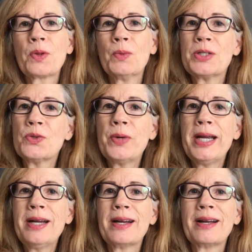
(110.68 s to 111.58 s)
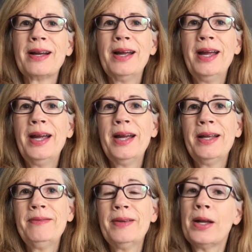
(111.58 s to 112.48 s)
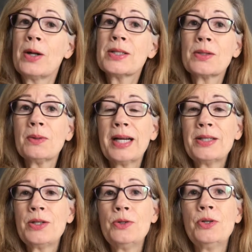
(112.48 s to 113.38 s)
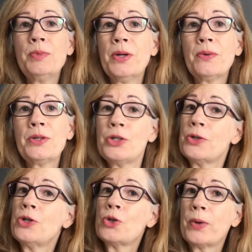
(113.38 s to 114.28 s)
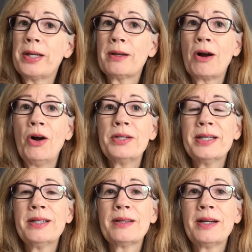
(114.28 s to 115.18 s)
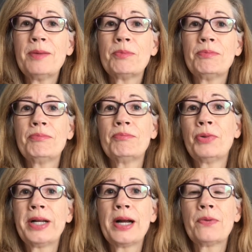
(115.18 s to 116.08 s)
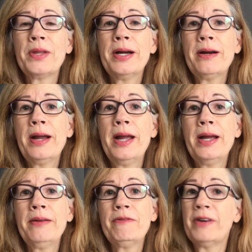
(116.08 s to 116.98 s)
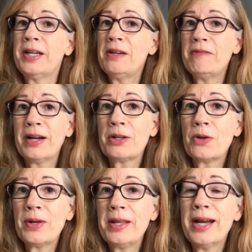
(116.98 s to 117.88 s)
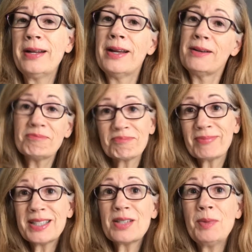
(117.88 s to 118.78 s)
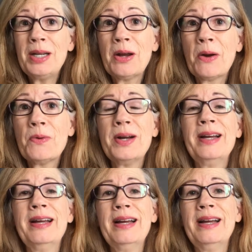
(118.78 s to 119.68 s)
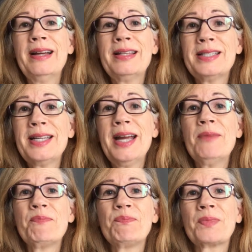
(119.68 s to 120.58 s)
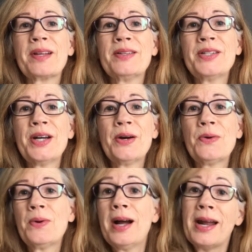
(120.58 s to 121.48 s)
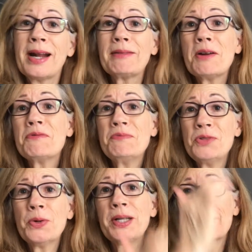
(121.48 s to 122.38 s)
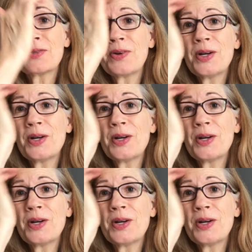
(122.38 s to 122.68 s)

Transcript: once a week. And it also lets YouTube know that you're enjoying the content that I'm putting out there and finding value in that, and it lets me know the same. So, and I love doing this for